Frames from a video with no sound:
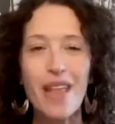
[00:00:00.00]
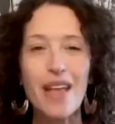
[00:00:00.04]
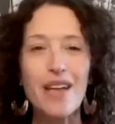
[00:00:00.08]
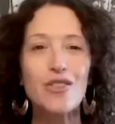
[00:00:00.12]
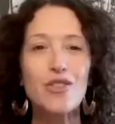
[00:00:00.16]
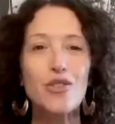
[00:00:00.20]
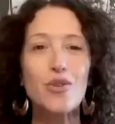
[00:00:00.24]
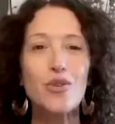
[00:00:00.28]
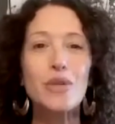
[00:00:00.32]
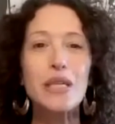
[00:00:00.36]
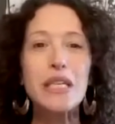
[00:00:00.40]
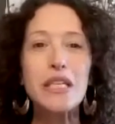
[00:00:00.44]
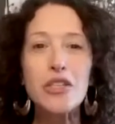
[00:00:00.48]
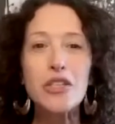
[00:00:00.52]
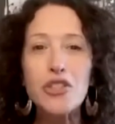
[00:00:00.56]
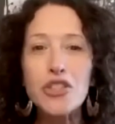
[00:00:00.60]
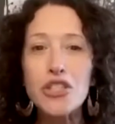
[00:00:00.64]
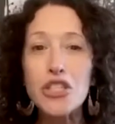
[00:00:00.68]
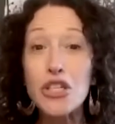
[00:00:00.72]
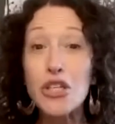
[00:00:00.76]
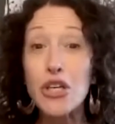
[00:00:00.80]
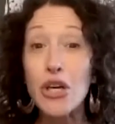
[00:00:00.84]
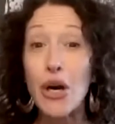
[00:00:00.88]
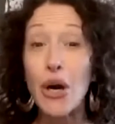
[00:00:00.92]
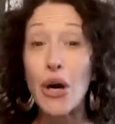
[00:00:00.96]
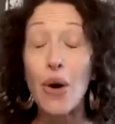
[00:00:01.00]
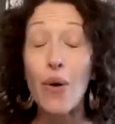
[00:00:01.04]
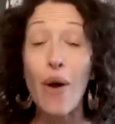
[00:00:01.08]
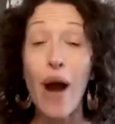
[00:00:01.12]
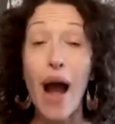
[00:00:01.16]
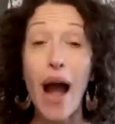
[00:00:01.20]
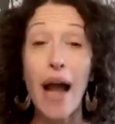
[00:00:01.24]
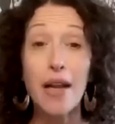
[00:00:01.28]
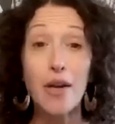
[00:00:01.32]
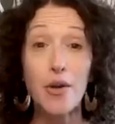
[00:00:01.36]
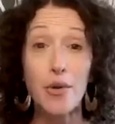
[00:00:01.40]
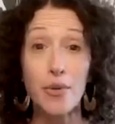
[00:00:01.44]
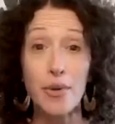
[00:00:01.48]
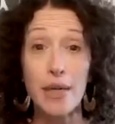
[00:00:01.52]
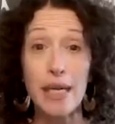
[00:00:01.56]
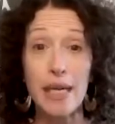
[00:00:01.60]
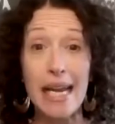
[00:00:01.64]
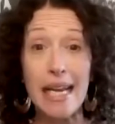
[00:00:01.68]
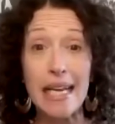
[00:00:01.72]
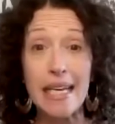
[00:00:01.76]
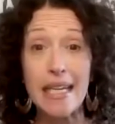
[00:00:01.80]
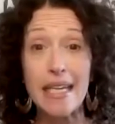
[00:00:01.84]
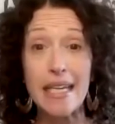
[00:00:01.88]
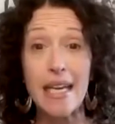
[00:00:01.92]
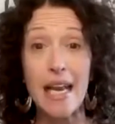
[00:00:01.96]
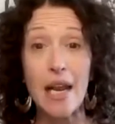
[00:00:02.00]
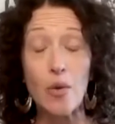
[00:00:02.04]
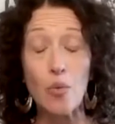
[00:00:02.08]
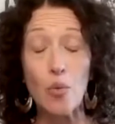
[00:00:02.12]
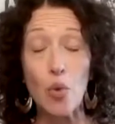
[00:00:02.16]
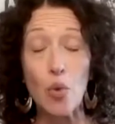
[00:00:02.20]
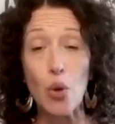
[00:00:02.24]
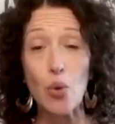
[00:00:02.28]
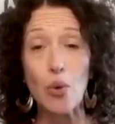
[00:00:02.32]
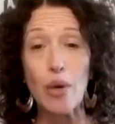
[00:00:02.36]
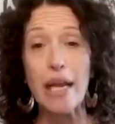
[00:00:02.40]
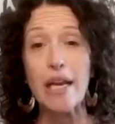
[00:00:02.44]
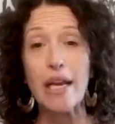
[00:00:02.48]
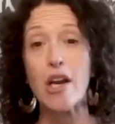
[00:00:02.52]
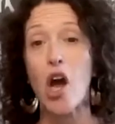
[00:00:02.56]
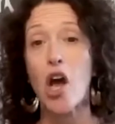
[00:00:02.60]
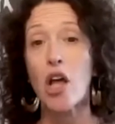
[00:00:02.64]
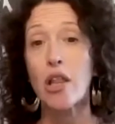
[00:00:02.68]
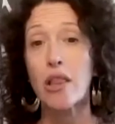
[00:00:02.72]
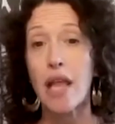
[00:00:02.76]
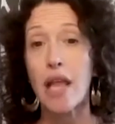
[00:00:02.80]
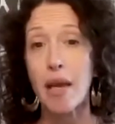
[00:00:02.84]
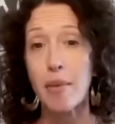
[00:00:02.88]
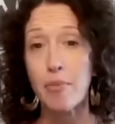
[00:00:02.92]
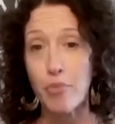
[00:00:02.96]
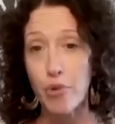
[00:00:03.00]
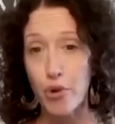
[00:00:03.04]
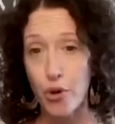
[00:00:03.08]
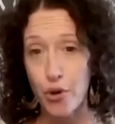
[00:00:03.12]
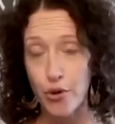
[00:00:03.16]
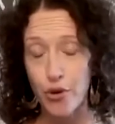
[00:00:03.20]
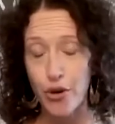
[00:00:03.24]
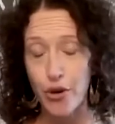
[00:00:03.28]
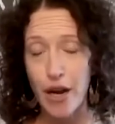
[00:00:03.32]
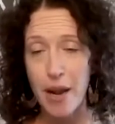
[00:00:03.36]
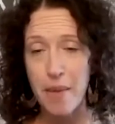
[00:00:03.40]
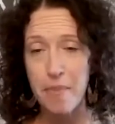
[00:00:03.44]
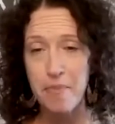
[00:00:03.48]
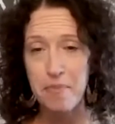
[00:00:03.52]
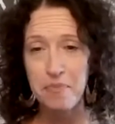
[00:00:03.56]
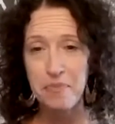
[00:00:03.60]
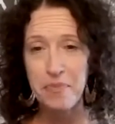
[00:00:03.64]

So years ago, I created and wrote an online program.